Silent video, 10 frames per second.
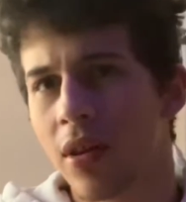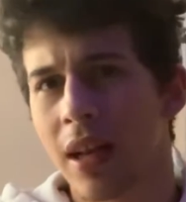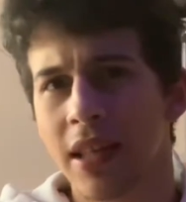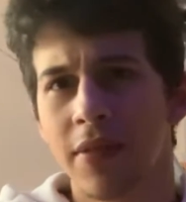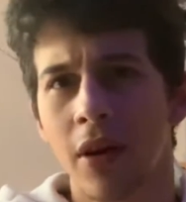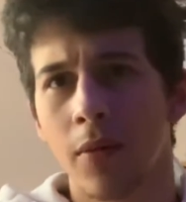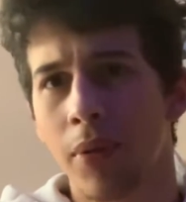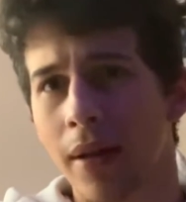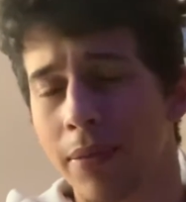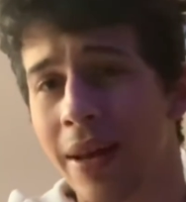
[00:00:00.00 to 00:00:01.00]
The next video will
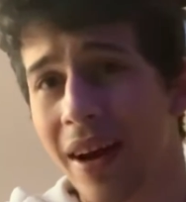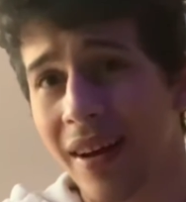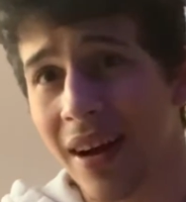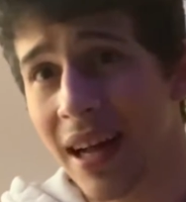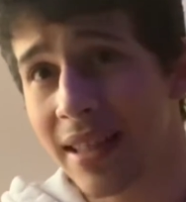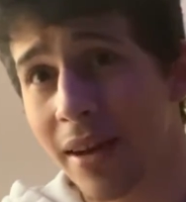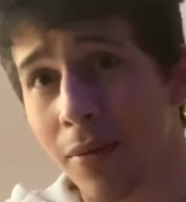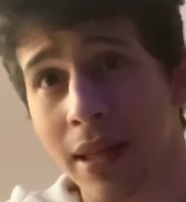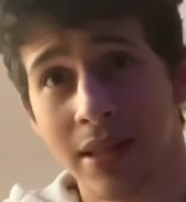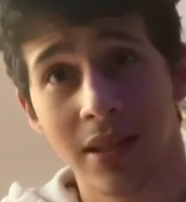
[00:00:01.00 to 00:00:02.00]
probably be on Kanye
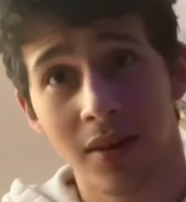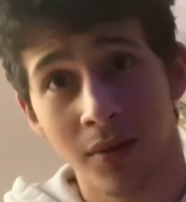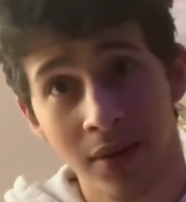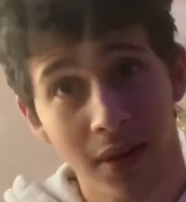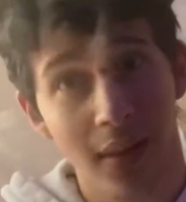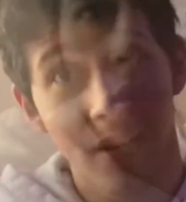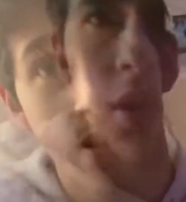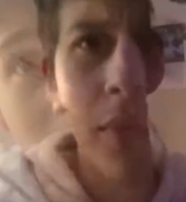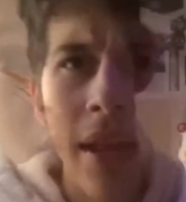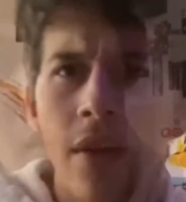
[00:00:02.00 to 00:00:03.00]
West, so
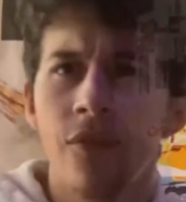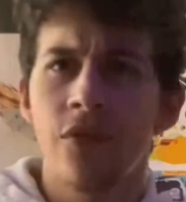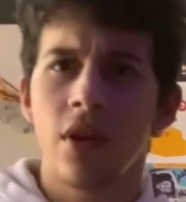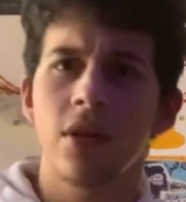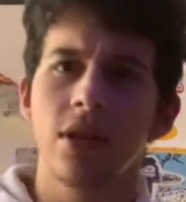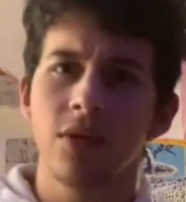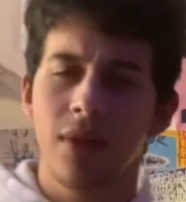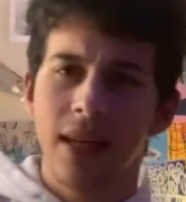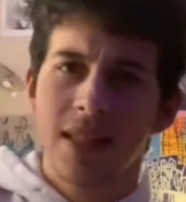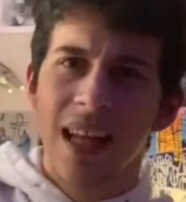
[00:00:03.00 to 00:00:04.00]
without further ado,
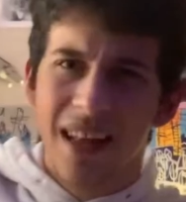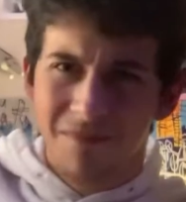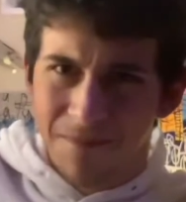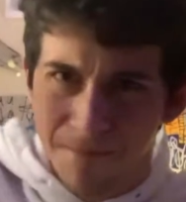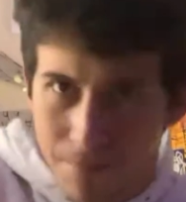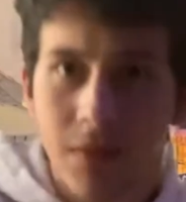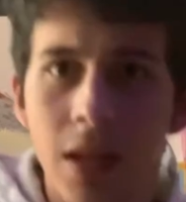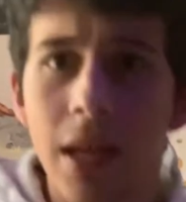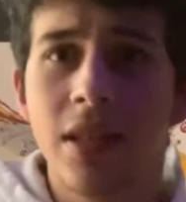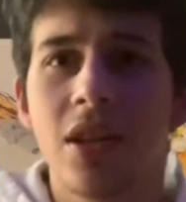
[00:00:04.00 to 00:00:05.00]
let's get
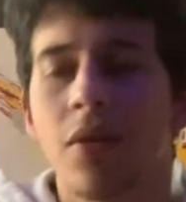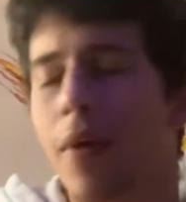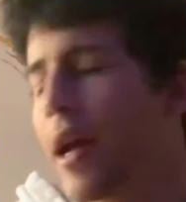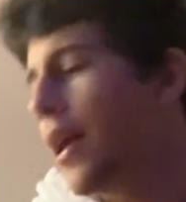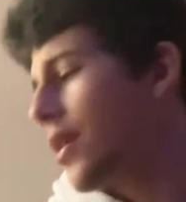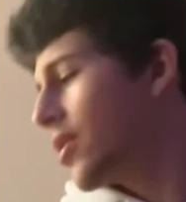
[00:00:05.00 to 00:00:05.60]
into the rankings.